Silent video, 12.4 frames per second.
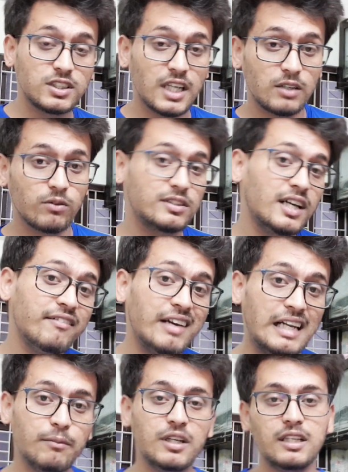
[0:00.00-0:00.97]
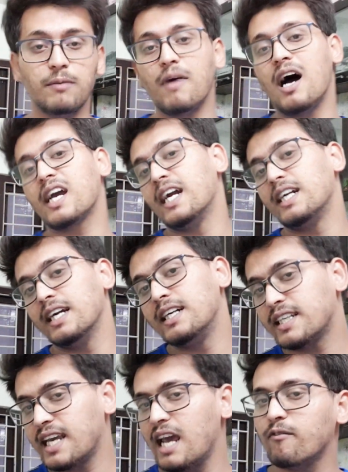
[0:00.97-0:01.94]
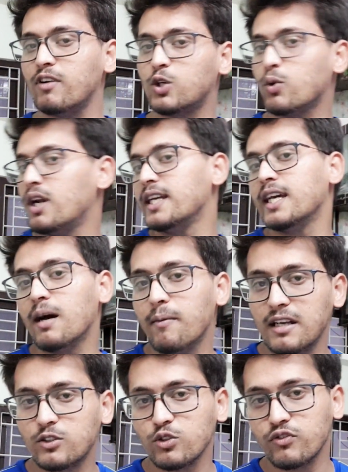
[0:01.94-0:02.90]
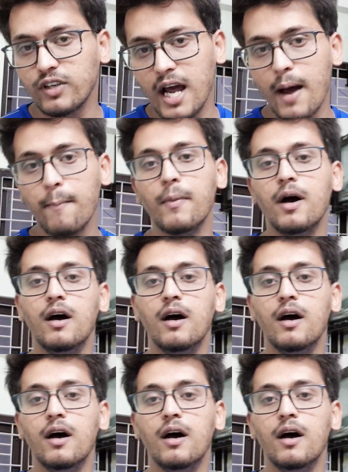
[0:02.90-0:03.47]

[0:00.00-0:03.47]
that was available in the market. It came with 12GB of RAM.